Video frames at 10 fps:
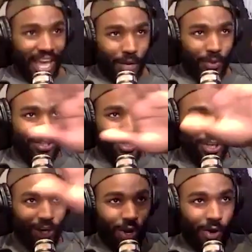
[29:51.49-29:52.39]
and
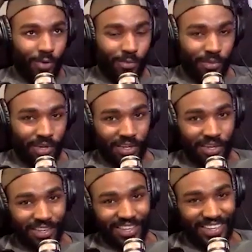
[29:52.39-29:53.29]
return home."
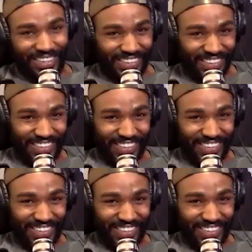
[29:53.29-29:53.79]
yeah,